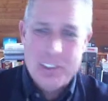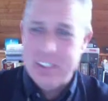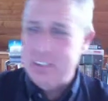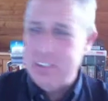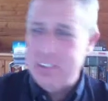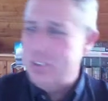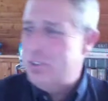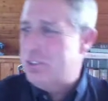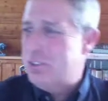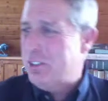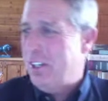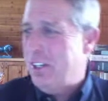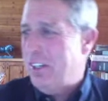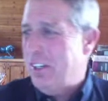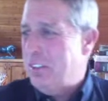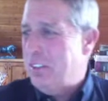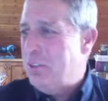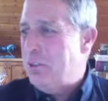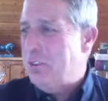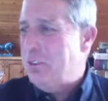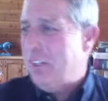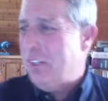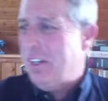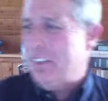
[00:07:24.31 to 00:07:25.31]
I
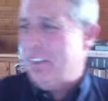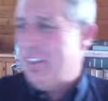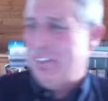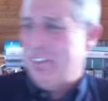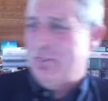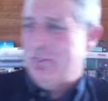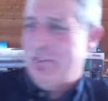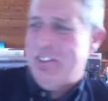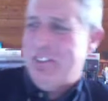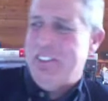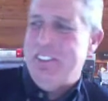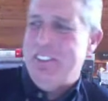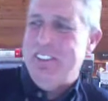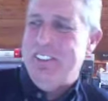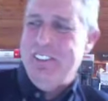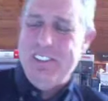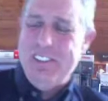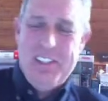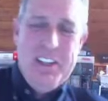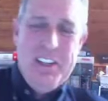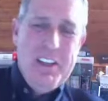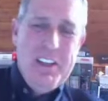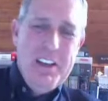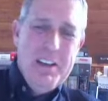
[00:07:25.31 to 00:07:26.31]
do a lot of different
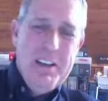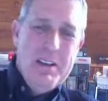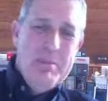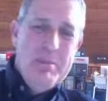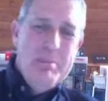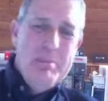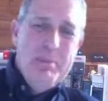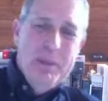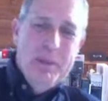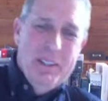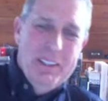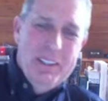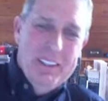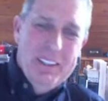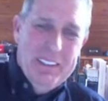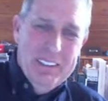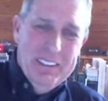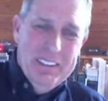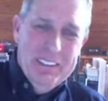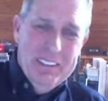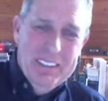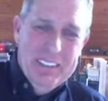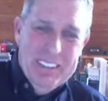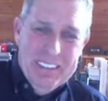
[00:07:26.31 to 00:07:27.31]
things,
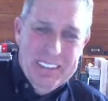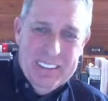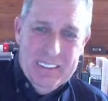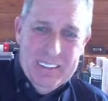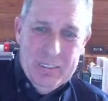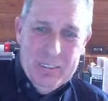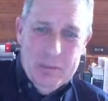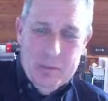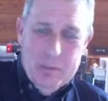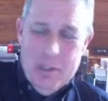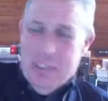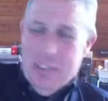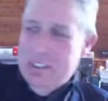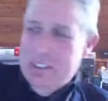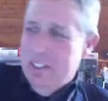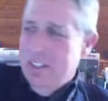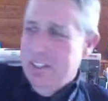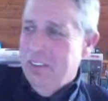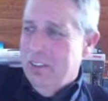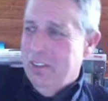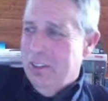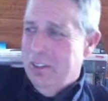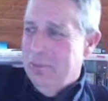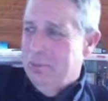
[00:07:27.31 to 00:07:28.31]
but right
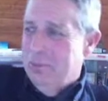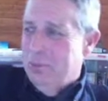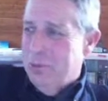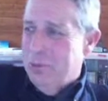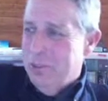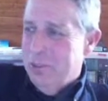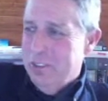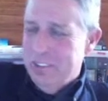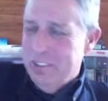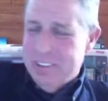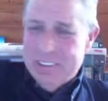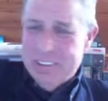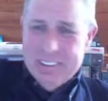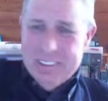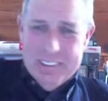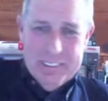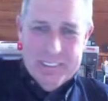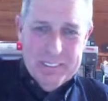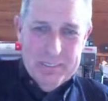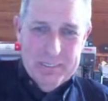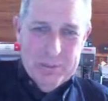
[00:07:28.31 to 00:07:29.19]
now I'm really